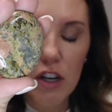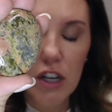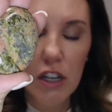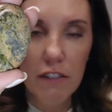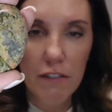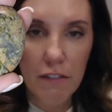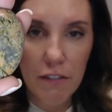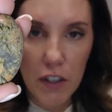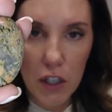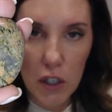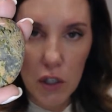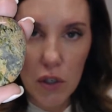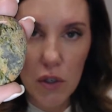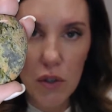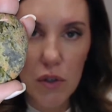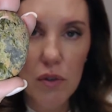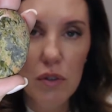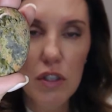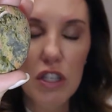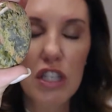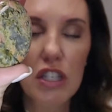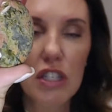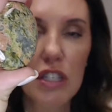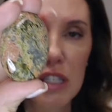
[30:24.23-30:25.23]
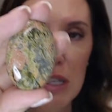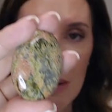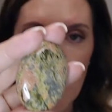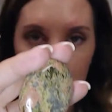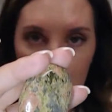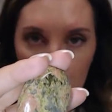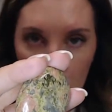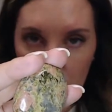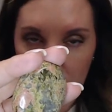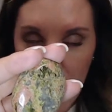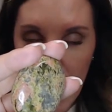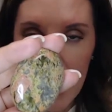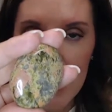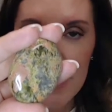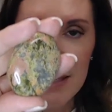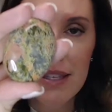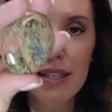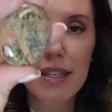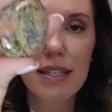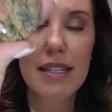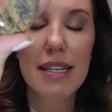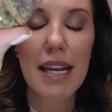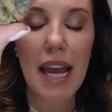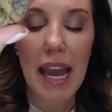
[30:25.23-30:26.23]
are confused,
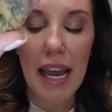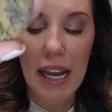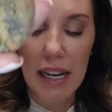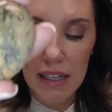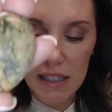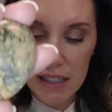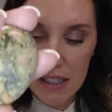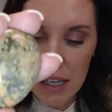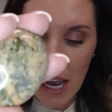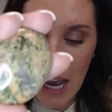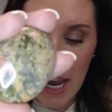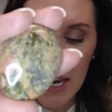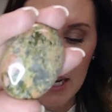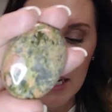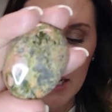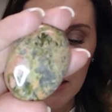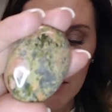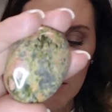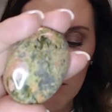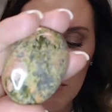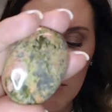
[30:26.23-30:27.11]
depressed, anxiety